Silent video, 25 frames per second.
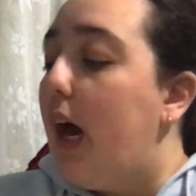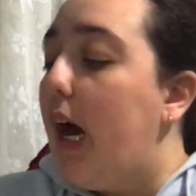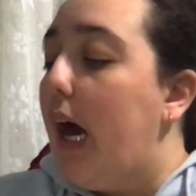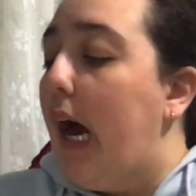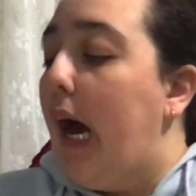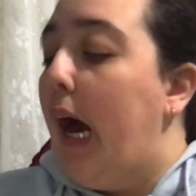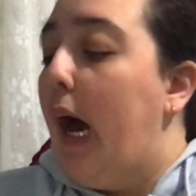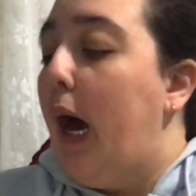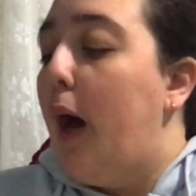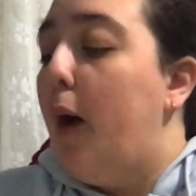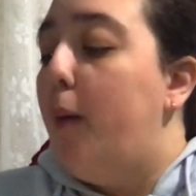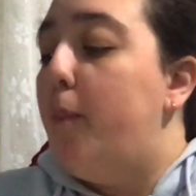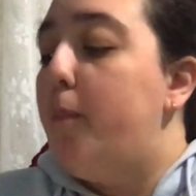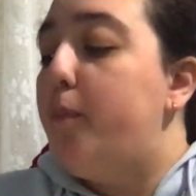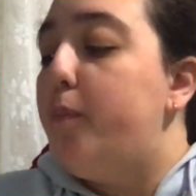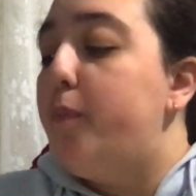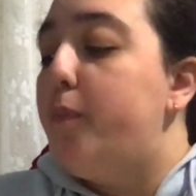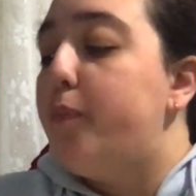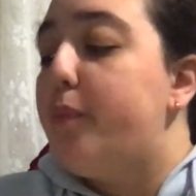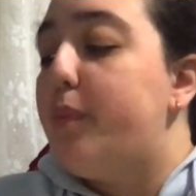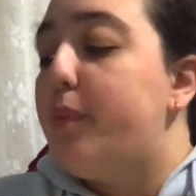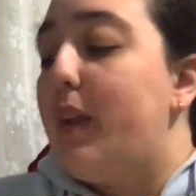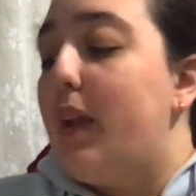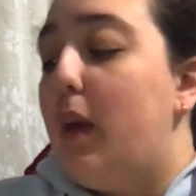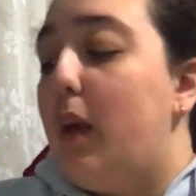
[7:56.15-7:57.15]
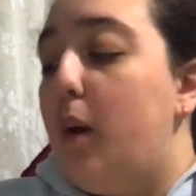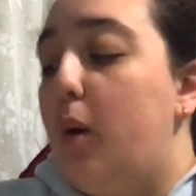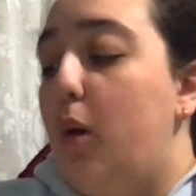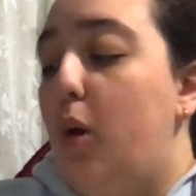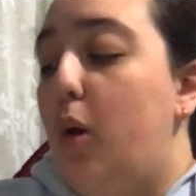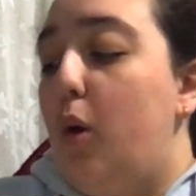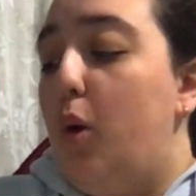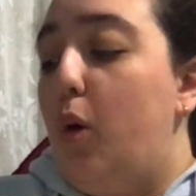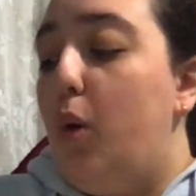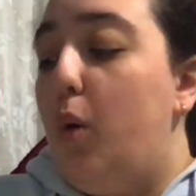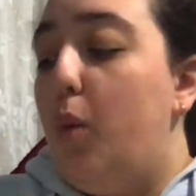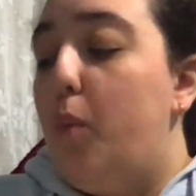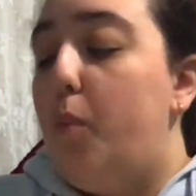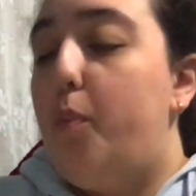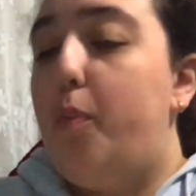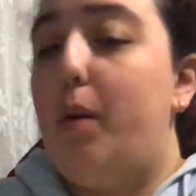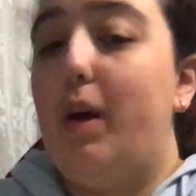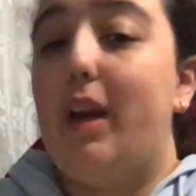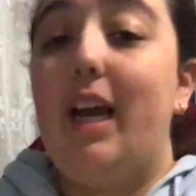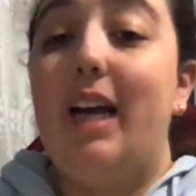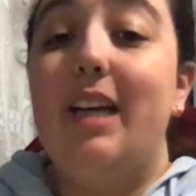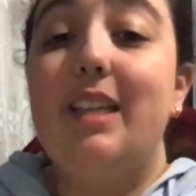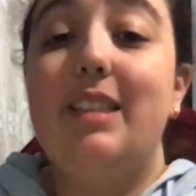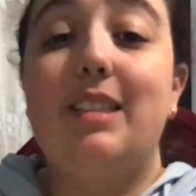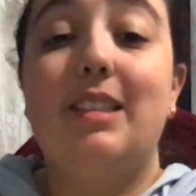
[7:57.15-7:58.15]
But
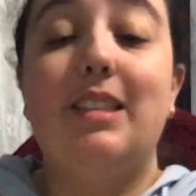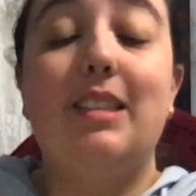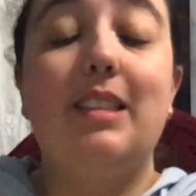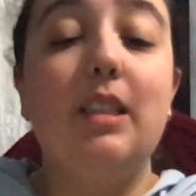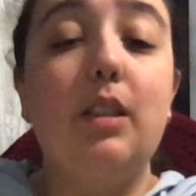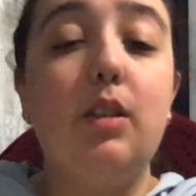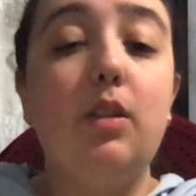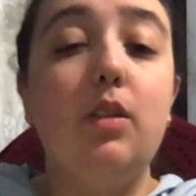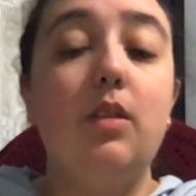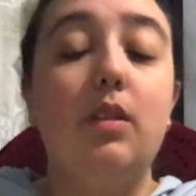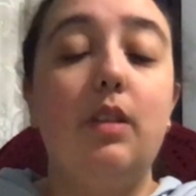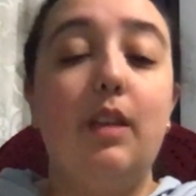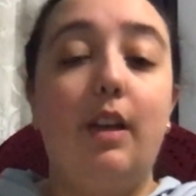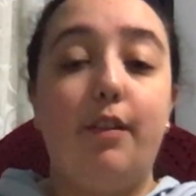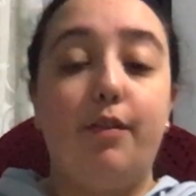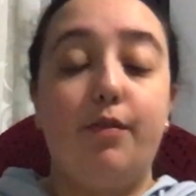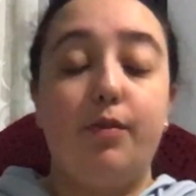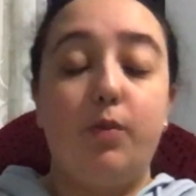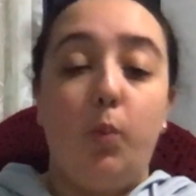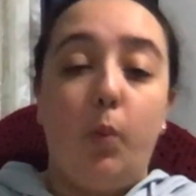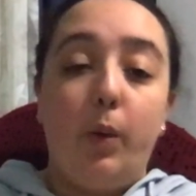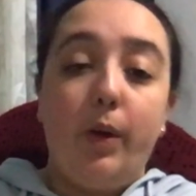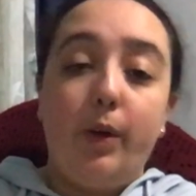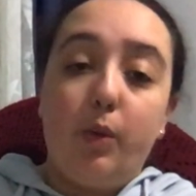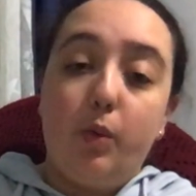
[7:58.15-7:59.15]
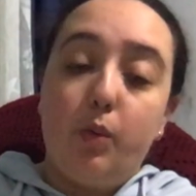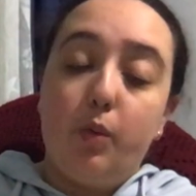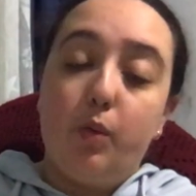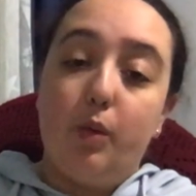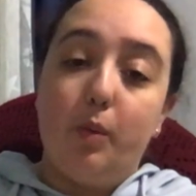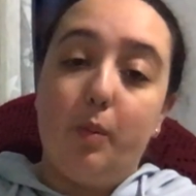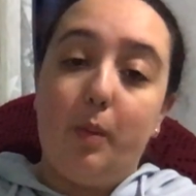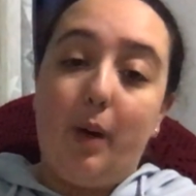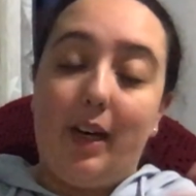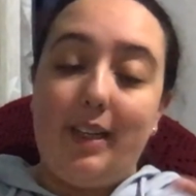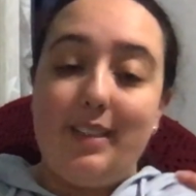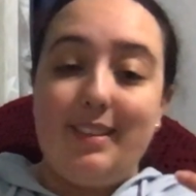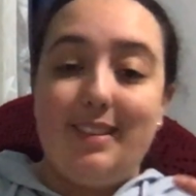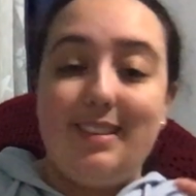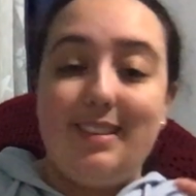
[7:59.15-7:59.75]
I still left wiggle room. I